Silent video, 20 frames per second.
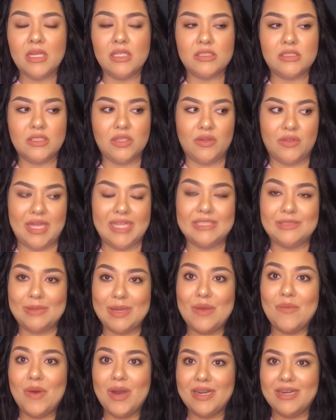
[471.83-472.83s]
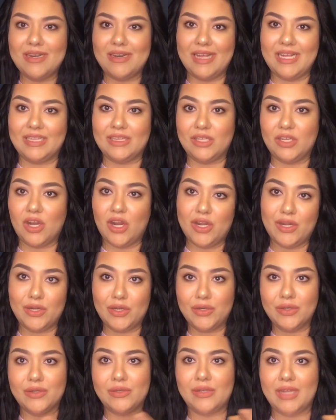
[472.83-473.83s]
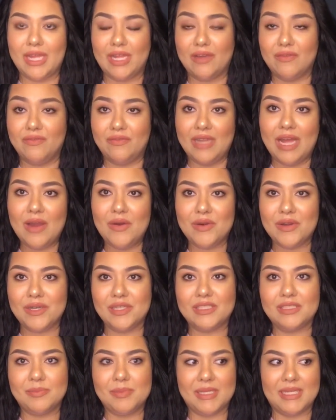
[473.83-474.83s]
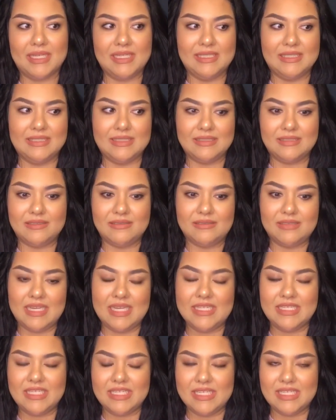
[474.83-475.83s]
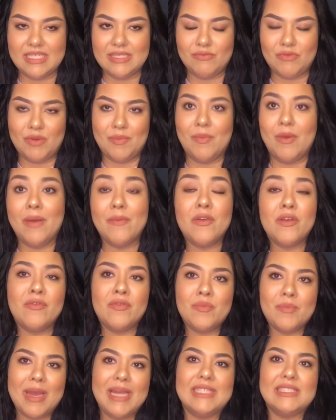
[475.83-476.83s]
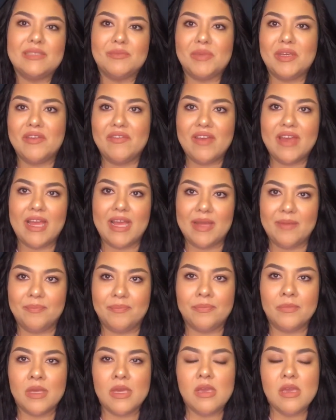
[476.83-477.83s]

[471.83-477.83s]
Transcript: So that's why I wanted like the garden like of flowers, because it's just it reminds me of him.